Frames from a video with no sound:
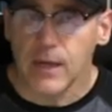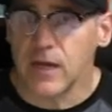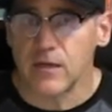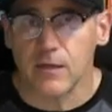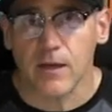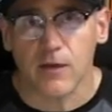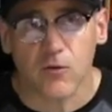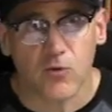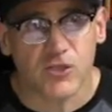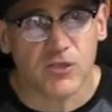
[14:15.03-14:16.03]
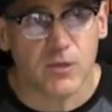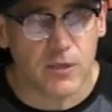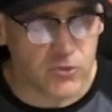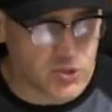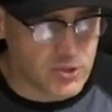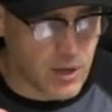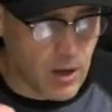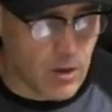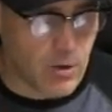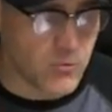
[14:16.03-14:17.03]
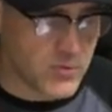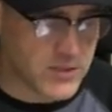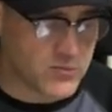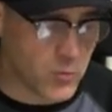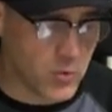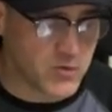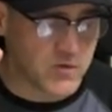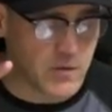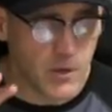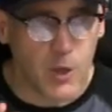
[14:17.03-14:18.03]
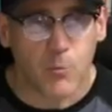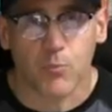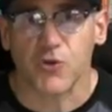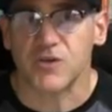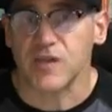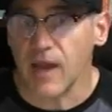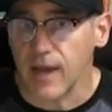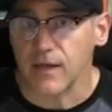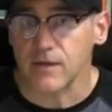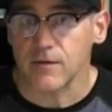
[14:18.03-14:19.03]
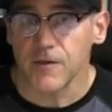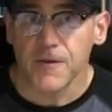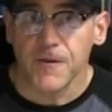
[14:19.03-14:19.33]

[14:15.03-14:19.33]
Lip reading: And a Christian leader should always want to protect